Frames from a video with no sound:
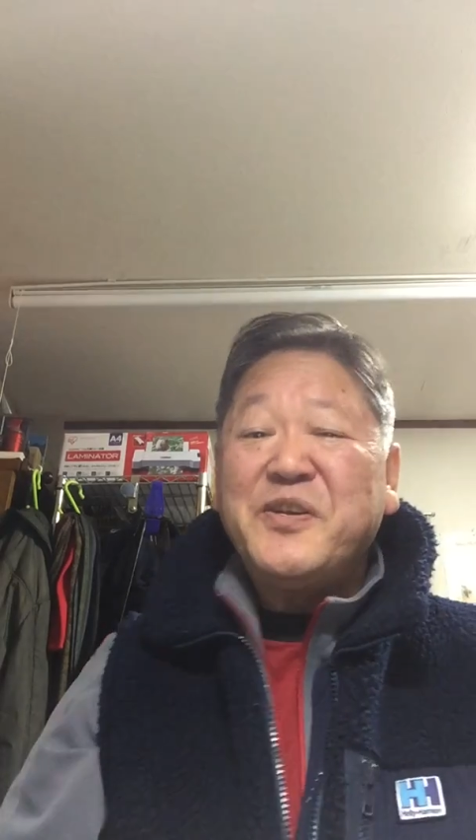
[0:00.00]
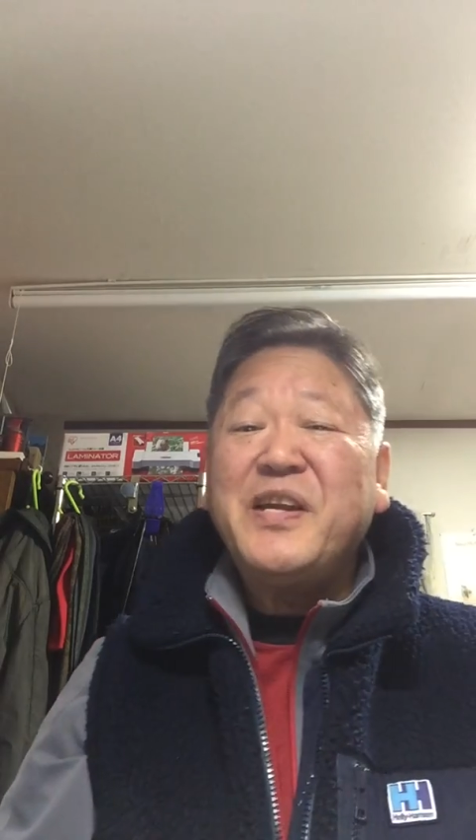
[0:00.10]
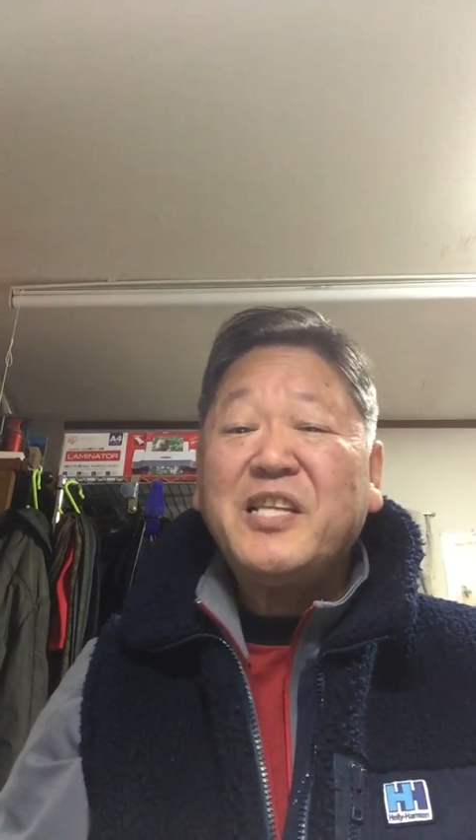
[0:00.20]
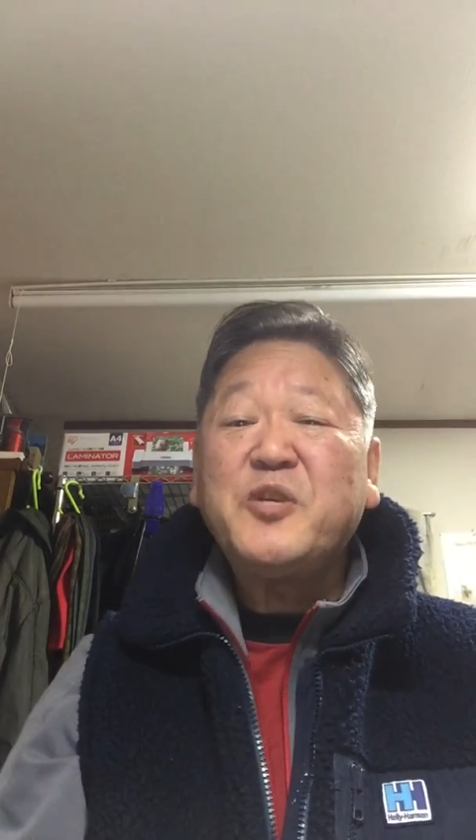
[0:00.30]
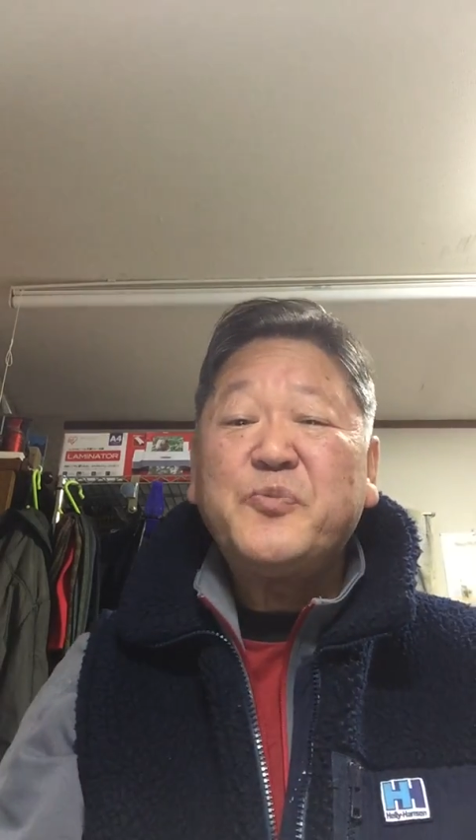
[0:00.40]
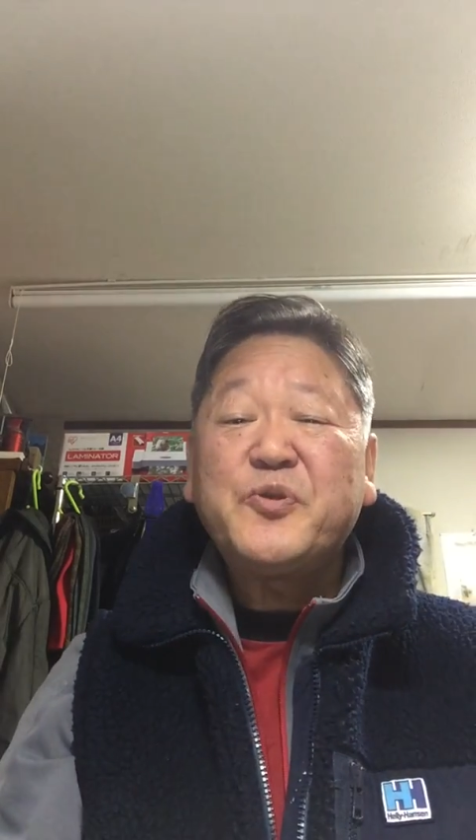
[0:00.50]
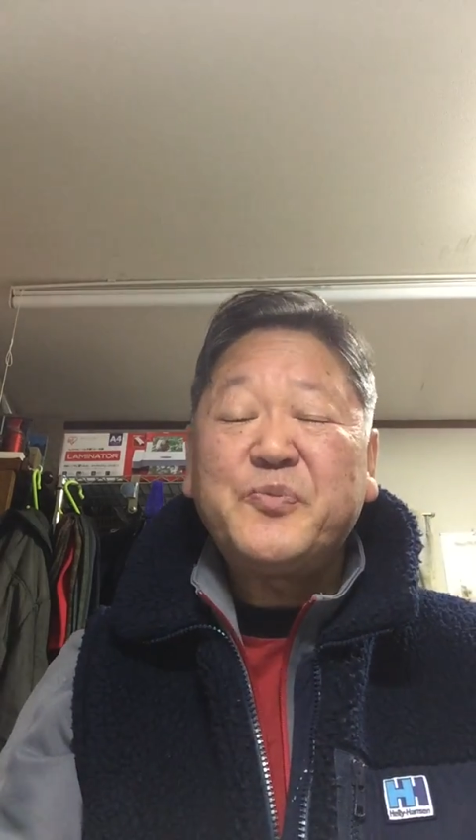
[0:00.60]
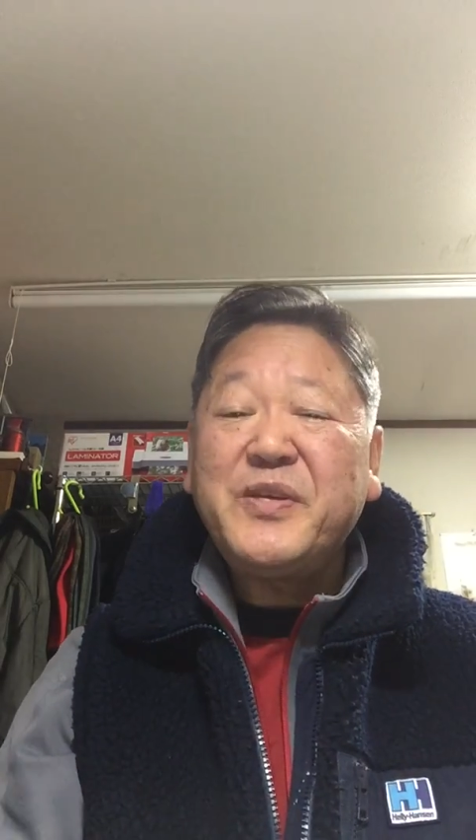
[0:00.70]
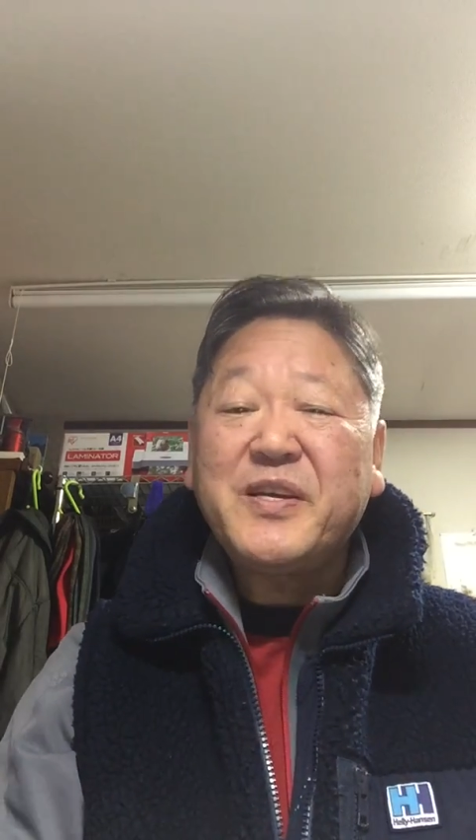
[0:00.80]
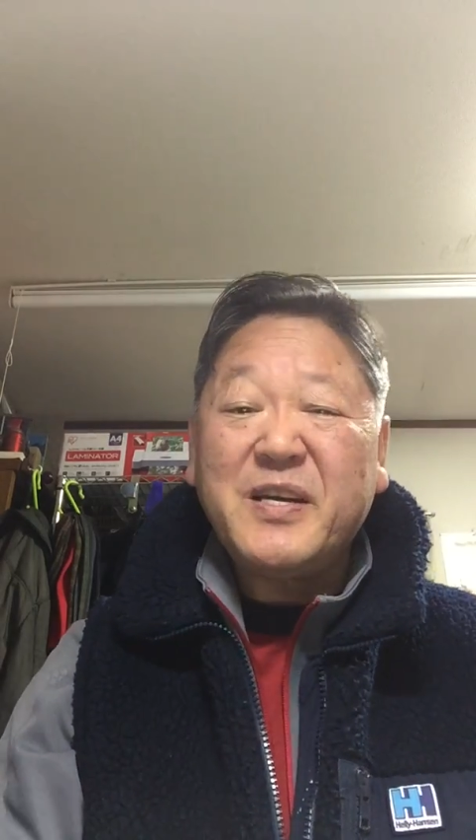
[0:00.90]
native
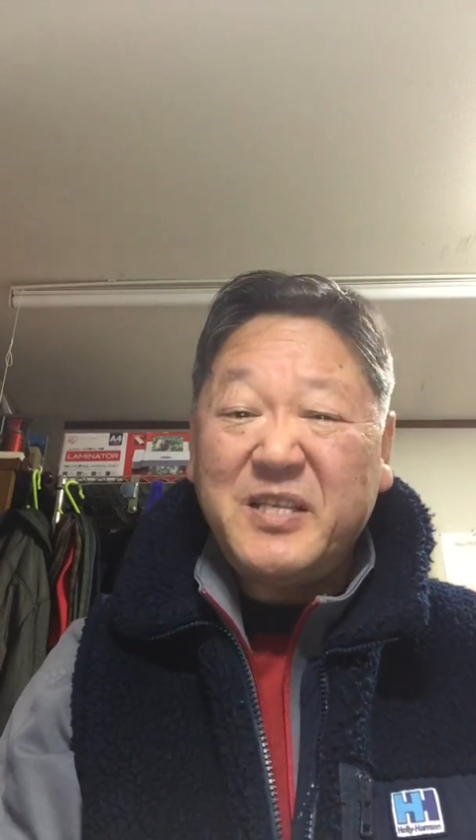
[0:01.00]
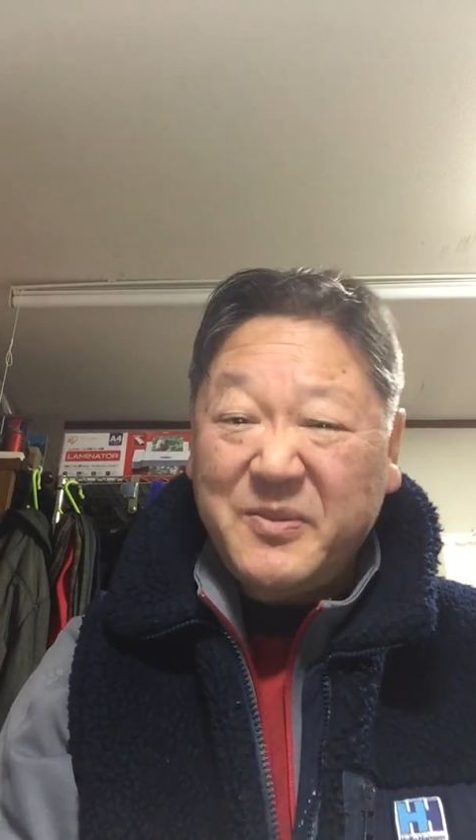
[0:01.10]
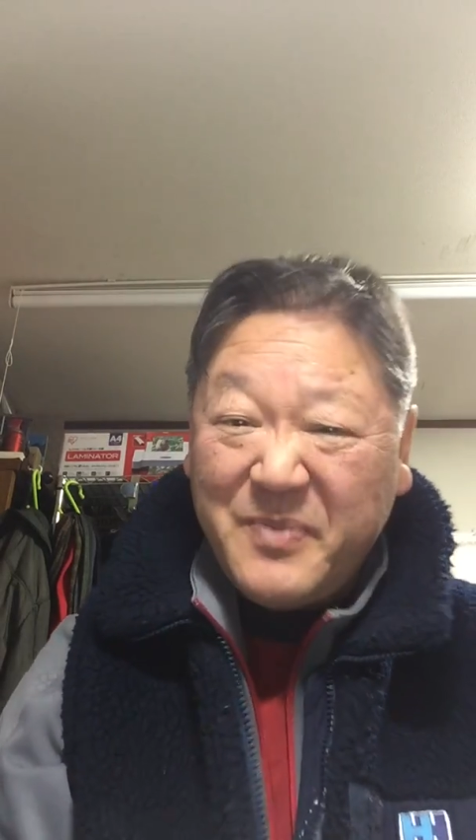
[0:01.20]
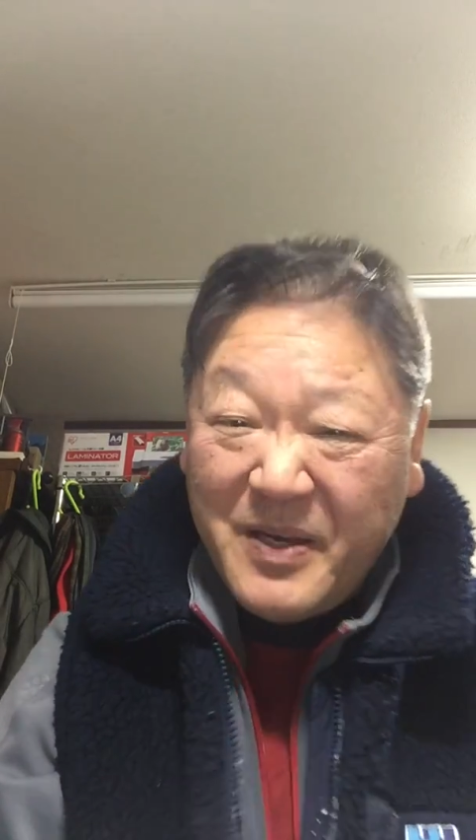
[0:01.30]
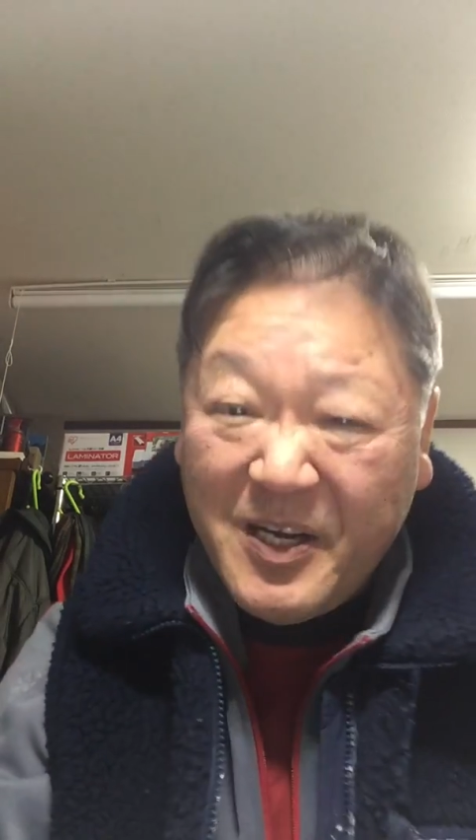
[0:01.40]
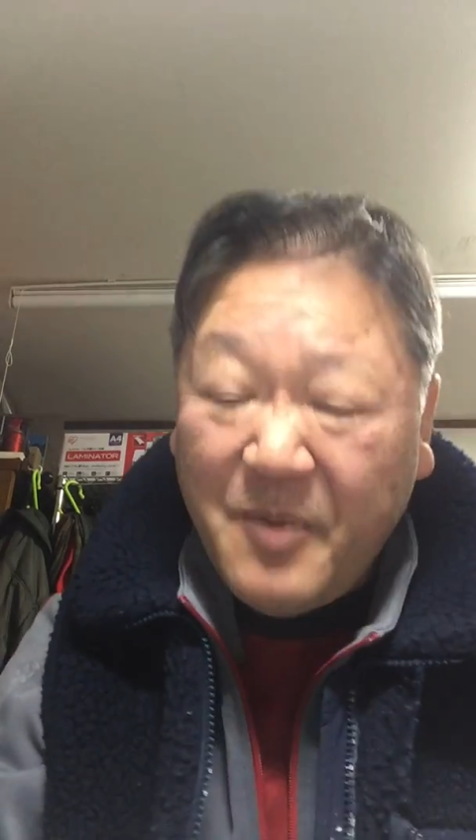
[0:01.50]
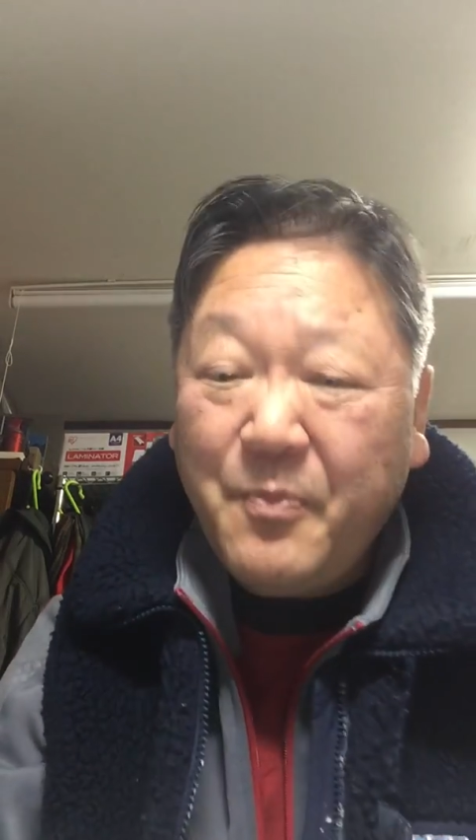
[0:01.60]
speaker is very